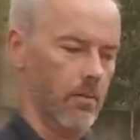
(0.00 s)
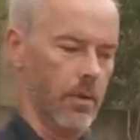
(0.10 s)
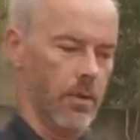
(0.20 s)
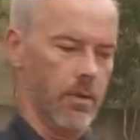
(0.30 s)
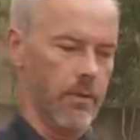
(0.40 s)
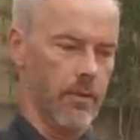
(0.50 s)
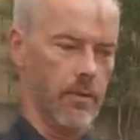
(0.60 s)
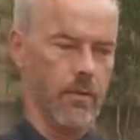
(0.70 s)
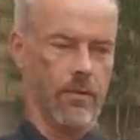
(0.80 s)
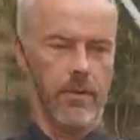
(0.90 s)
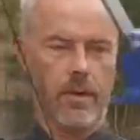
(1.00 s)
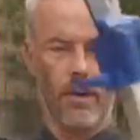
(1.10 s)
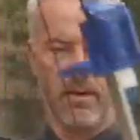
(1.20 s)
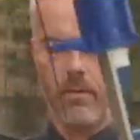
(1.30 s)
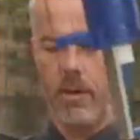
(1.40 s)
But you have a lot of here
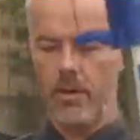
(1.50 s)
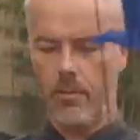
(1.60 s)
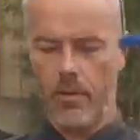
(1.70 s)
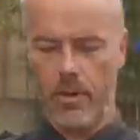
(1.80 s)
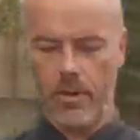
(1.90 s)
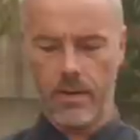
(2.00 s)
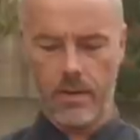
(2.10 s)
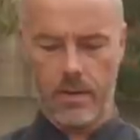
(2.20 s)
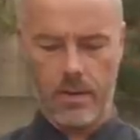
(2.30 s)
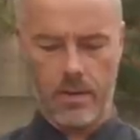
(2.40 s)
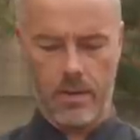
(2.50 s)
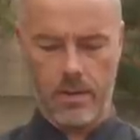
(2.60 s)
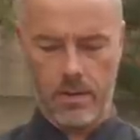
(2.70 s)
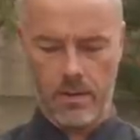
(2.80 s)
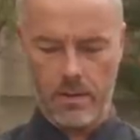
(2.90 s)
aluminium riser and
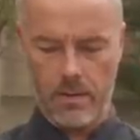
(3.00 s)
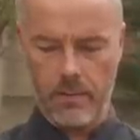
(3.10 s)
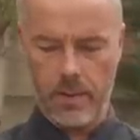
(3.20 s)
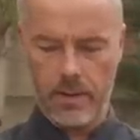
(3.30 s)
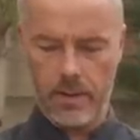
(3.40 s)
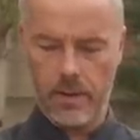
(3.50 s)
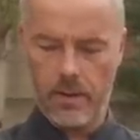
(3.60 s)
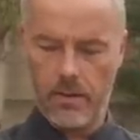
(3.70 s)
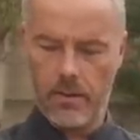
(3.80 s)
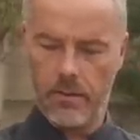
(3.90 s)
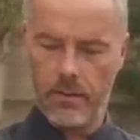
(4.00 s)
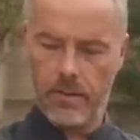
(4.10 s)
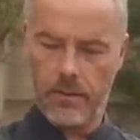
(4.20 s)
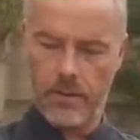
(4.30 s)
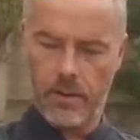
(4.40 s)
a lot of plastic and a lot of
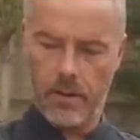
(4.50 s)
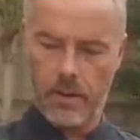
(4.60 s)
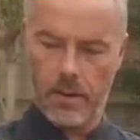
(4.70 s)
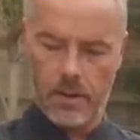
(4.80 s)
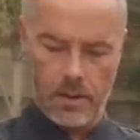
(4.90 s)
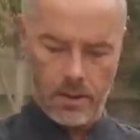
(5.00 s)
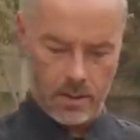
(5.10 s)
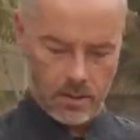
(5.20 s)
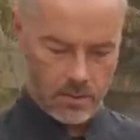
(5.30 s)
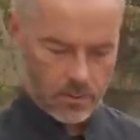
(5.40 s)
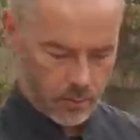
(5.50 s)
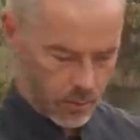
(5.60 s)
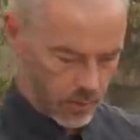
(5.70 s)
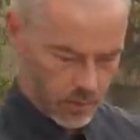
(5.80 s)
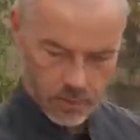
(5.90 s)
stuff. So
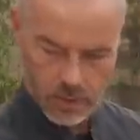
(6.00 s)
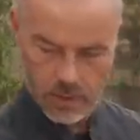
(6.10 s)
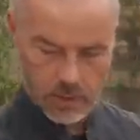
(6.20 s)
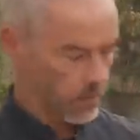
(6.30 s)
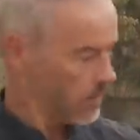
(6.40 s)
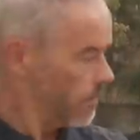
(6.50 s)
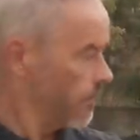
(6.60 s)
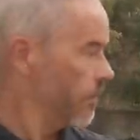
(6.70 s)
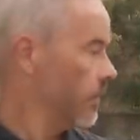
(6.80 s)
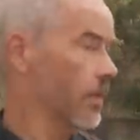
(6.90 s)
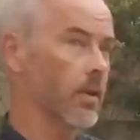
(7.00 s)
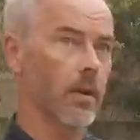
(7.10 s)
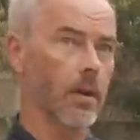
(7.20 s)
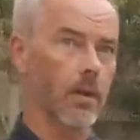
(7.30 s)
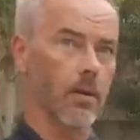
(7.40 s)
1.2 kilos. So
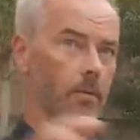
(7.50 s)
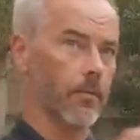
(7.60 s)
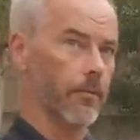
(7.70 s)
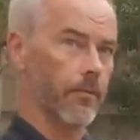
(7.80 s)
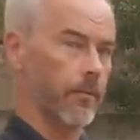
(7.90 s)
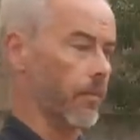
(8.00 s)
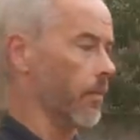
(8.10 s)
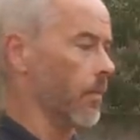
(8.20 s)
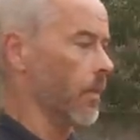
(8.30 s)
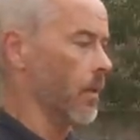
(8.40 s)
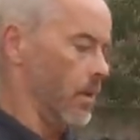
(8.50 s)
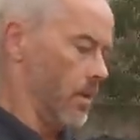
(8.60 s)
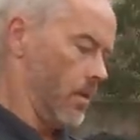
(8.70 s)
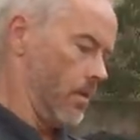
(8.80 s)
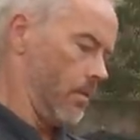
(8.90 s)
now
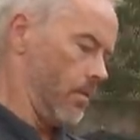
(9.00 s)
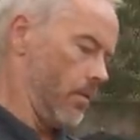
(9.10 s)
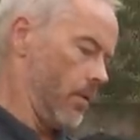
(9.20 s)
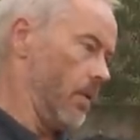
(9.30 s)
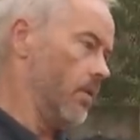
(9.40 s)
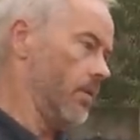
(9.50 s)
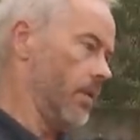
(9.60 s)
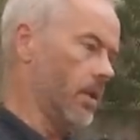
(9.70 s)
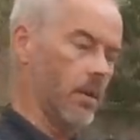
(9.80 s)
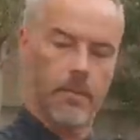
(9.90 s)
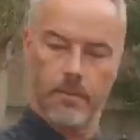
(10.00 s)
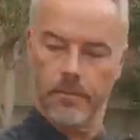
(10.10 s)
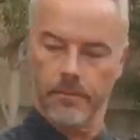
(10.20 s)
we put the arrows back.